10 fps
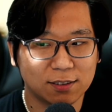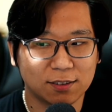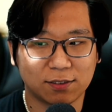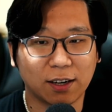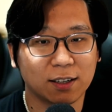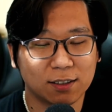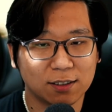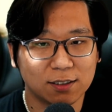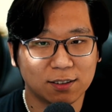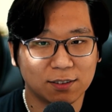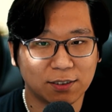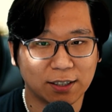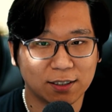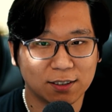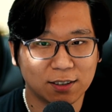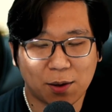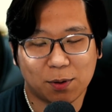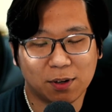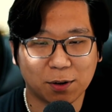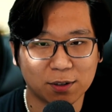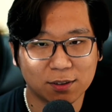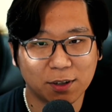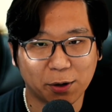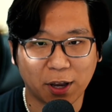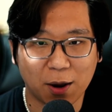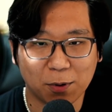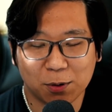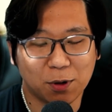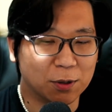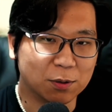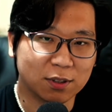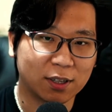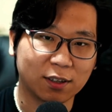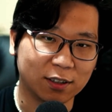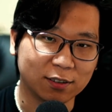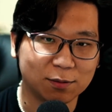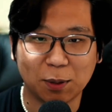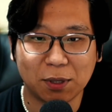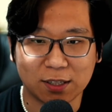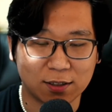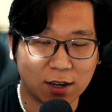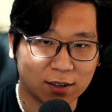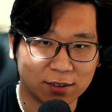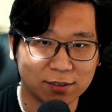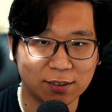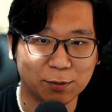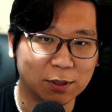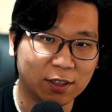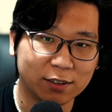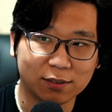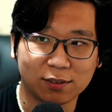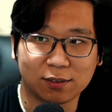Fair. I mean, you're on camera. Who knows? I don't know. Maybe they suck in real life.